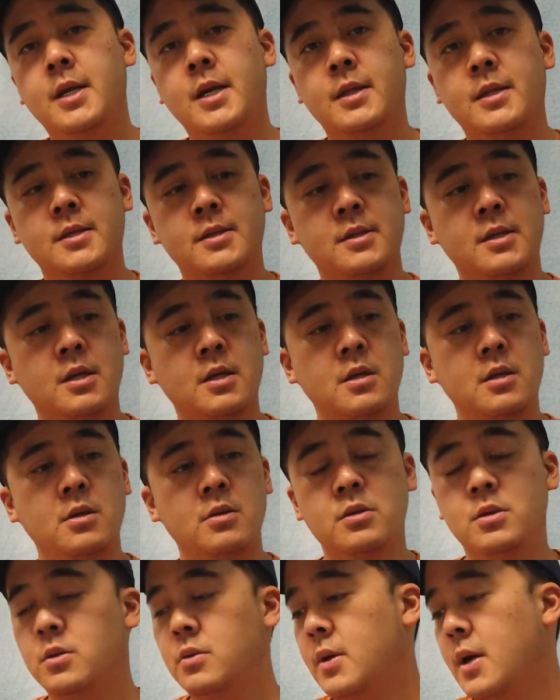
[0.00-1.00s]
to get the
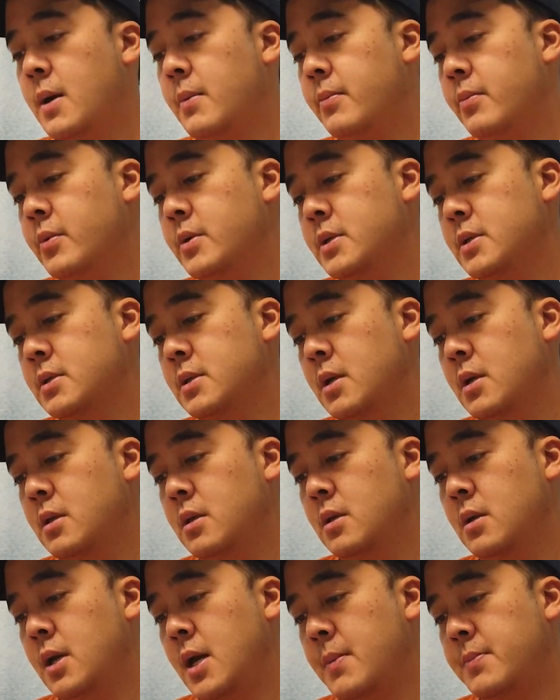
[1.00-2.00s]
Skydio 2 app, which is on
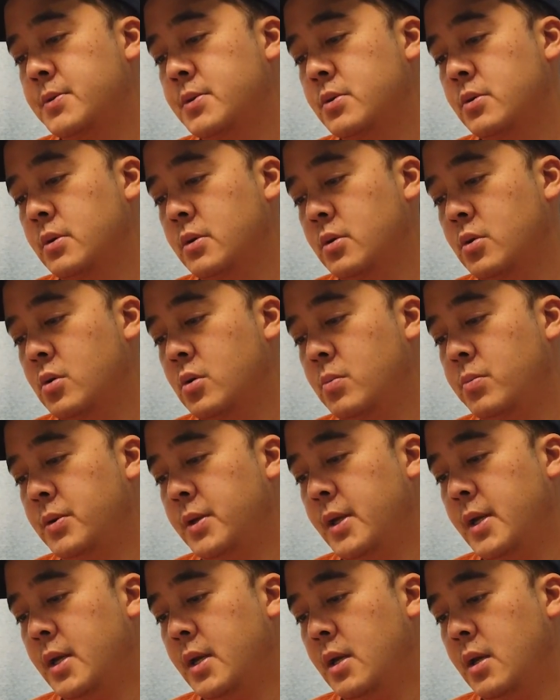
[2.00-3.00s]
the App Store and Google
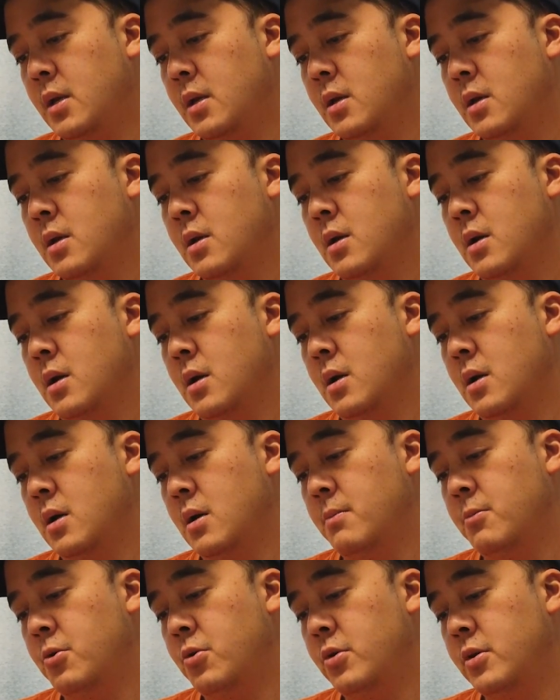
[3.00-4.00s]
Play.
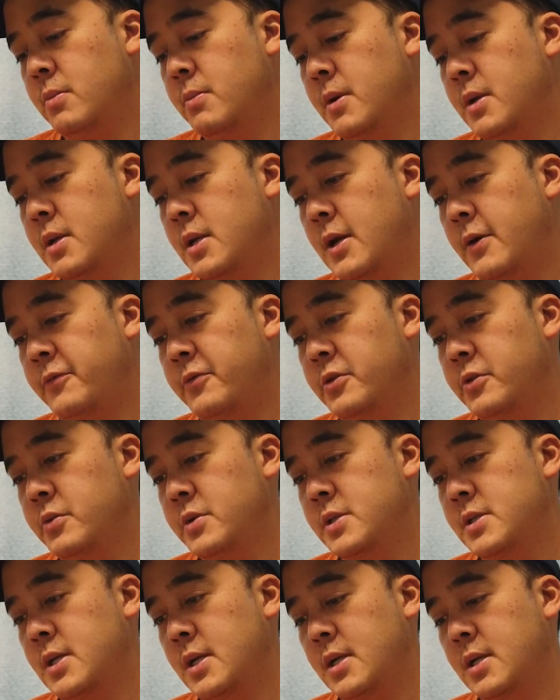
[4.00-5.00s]
Hold the button down for
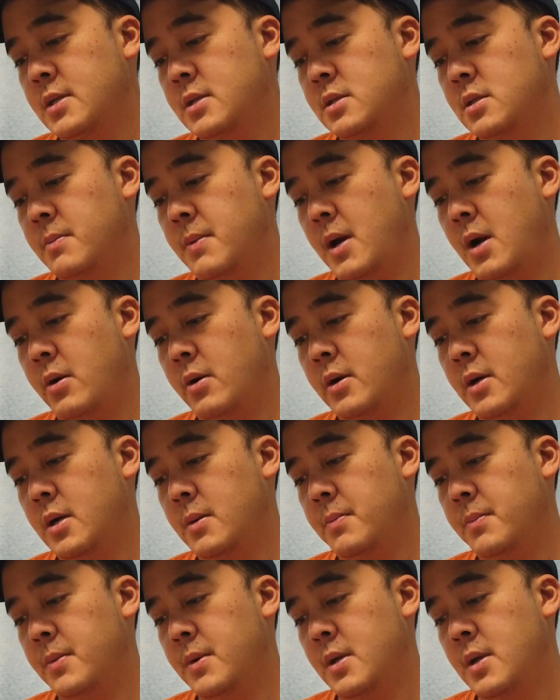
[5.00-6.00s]
3 seconds to power it
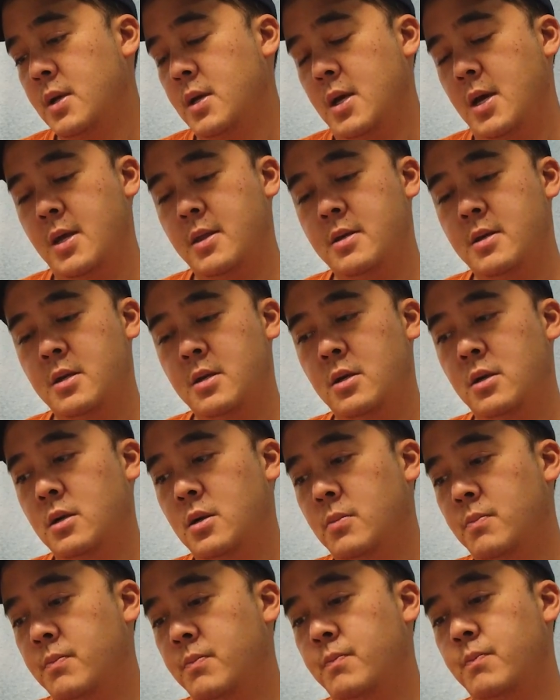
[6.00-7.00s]
up. And then you're
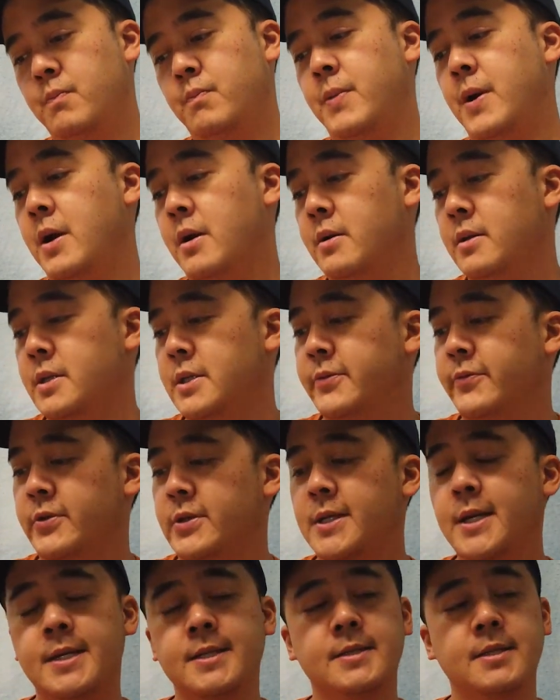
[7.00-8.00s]
gonna pair this for
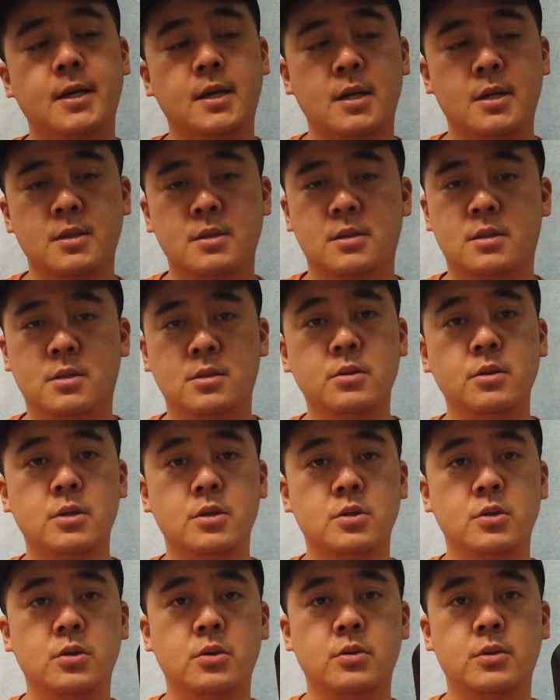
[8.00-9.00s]
10 seconds to
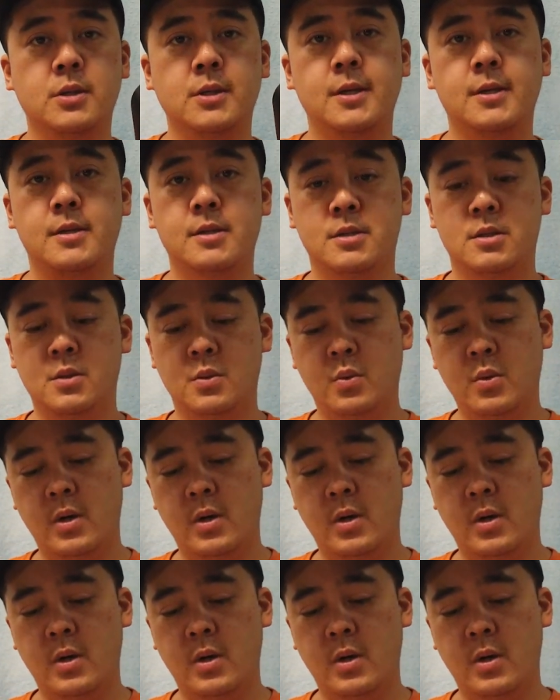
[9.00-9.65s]
the drone to get this to